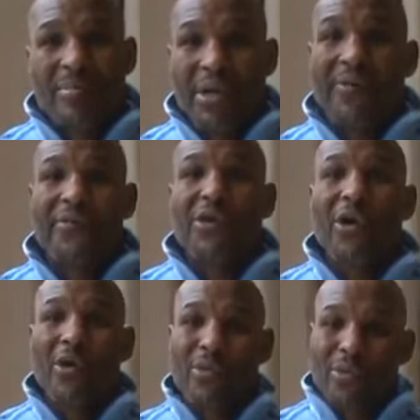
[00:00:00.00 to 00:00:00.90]
But if you
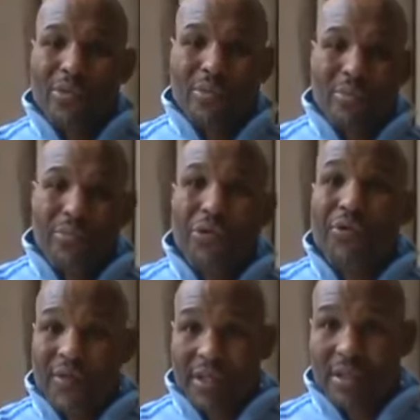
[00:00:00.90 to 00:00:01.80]
don't
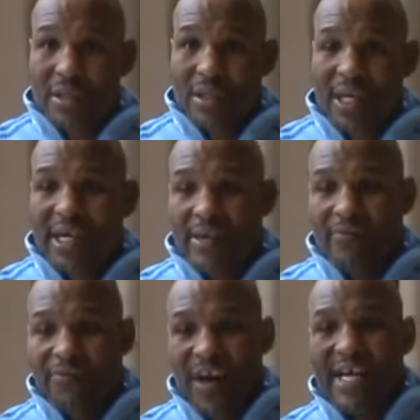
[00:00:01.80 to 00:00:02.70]
prove it
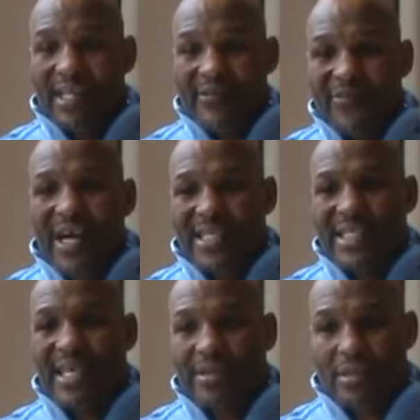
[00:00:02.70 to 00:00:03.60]
and fight the fights
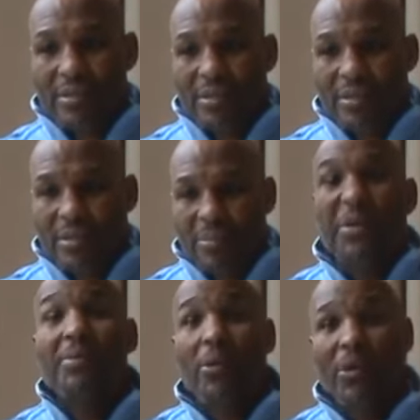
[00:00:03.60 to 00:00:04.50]
that
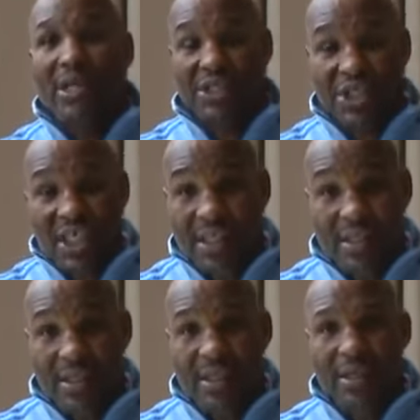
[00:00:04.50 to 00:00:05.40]
people want to see,
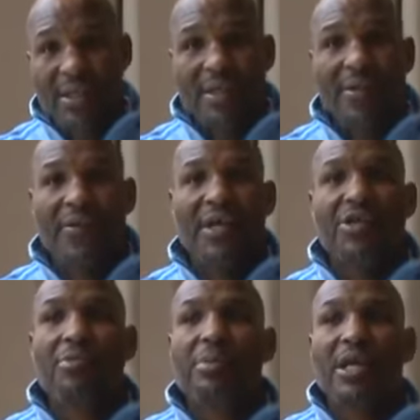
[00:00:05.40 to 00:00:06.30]

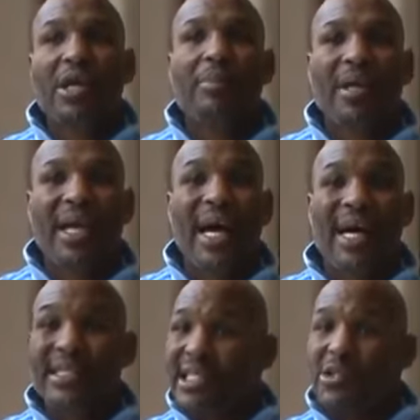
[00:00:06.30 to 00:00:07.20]
then you become the
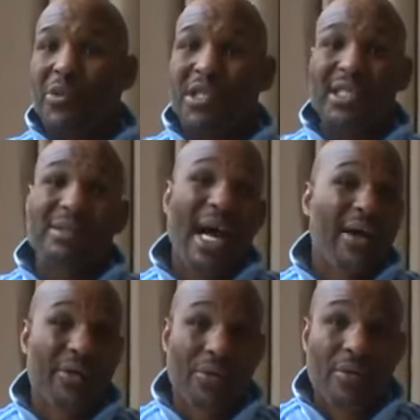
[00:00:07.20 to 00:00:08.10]
guy just with the
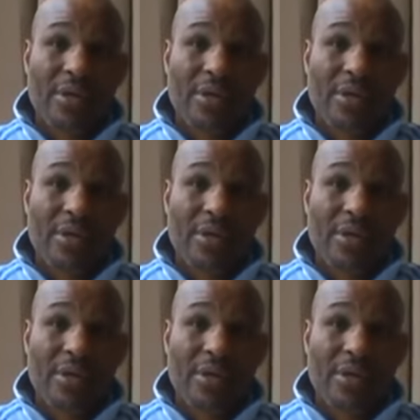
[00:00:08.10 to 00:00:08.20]
title.